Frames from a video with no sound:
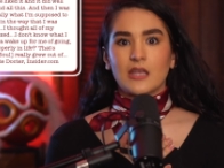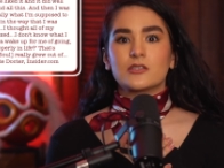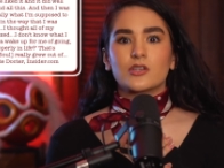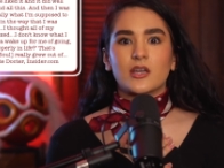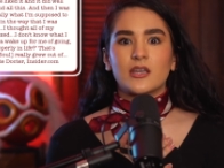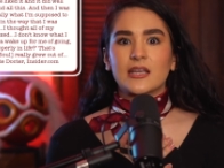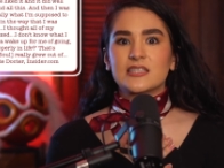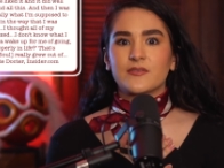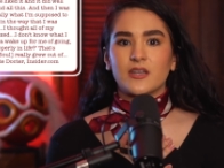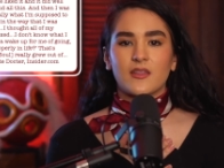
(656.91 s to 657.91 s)

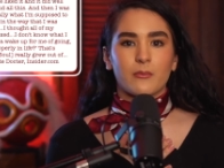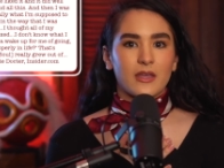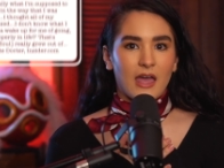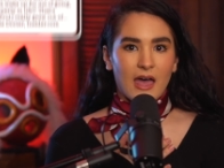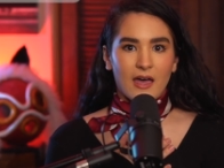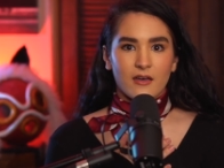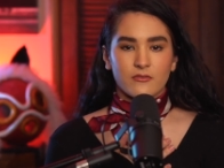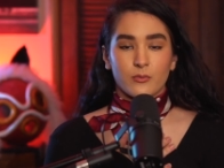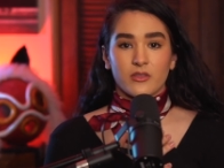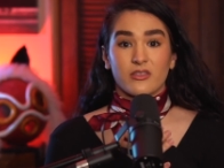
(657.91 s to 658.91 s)
interconnectivity that we
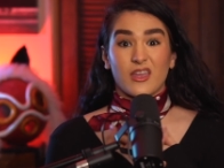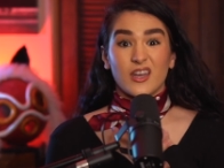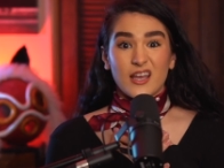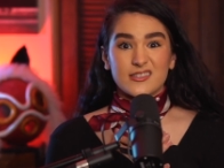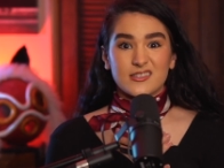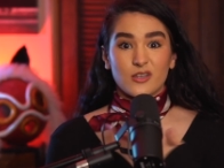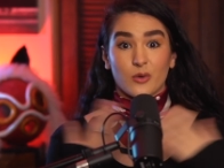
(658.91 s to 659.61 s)
have within us,